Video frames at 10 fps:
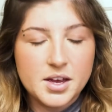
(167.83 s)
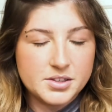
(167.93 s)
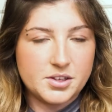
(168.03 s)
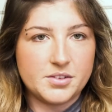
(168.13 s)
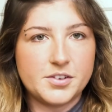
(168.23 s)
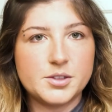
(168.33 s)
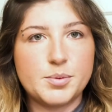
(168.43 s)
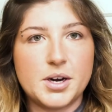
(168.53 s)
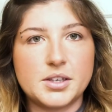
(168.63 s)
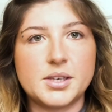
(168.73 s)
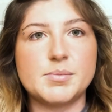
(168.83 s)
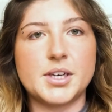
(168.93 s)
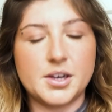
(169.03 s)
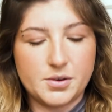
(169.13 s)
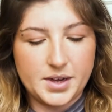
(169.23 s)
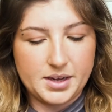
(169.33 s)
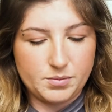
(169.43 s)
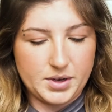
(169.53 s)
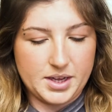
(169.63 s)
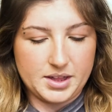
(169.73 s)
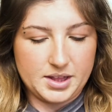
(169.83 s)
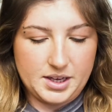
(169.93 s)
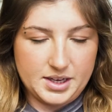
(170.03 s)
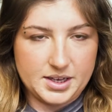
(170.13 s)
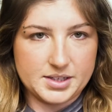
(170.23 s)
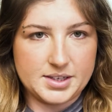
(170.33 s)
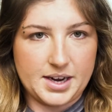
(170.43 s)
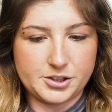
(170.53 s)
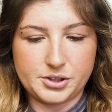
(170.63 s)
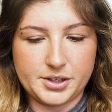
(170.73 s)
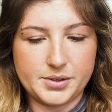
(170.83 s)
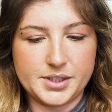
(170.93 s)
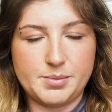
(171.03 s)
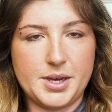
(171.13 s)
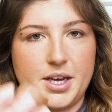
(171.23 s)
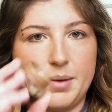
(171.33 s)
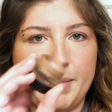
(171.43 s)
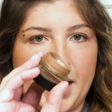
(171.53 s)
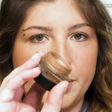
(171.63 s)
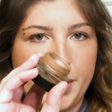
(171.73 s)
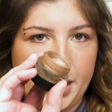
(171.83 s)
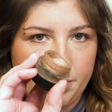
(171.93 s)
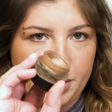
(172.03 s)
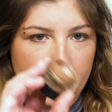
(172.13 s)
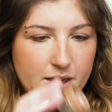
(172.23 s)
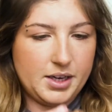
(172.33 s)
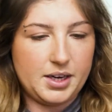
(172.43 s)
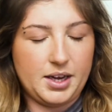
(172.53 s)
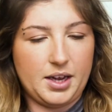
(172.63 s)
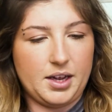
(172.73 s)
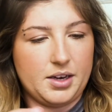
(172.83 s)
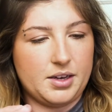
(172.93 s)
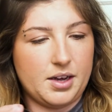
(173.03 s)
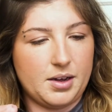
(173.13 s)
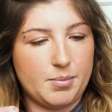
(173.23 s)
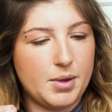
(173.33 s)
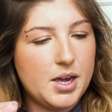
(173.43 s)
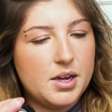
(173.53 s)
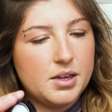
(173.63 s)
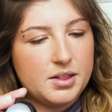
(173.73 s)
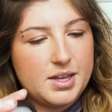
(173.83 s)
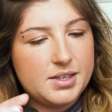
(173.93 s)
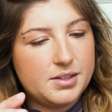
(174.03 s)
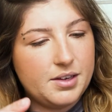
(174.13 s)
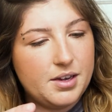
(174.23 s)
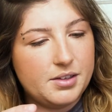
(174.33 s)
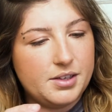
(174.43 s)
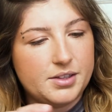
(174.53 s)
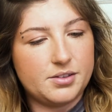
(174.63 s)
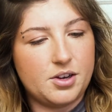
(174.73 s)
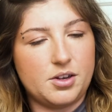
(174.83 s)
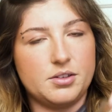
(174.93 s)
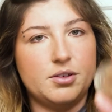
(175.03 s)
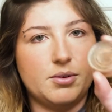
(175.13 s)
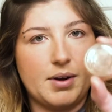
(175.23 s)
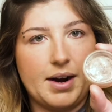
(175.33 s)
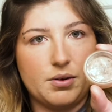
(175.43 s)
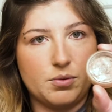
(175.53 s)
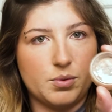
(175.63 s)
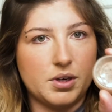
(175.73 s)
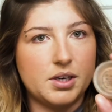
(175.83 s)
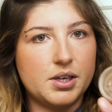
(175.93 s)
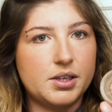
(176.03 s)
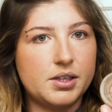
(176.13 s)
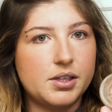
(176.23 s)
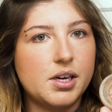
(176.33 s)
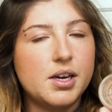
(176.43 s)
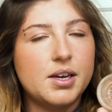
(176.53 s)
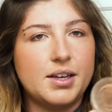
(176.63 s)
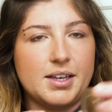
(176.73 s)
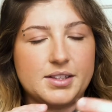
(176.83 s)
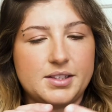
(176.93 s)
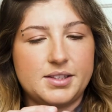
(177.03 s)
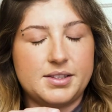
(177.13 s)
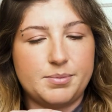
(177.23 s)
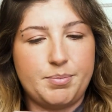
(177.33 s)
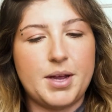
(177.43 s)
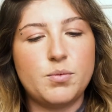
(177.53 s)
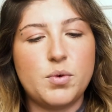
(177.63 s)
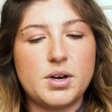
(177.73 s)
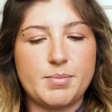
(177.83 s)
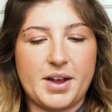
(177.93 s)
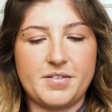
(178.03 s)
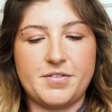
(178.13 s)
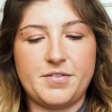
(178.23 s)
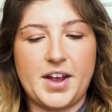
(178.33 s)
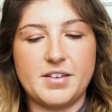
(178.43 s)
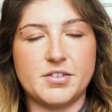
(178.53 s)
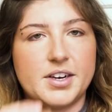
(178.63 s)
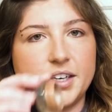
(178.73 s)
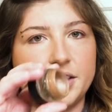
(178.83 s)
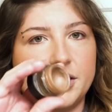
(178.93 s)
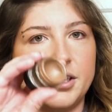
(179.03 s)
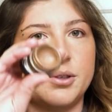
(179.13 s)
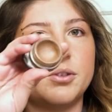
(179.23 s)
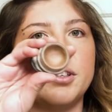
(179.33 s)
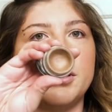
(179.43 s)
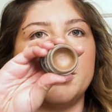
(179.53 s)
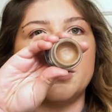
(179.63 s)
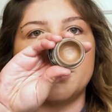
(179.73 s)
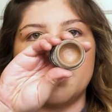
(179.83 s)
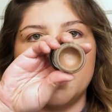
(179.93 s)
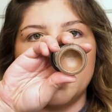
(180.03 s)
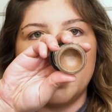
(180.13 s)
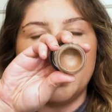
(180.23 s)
So the first product I'm going to go in with is actually going to be a MAC paint pot, and this color is called Groundwork. It's been one of my favorite go-to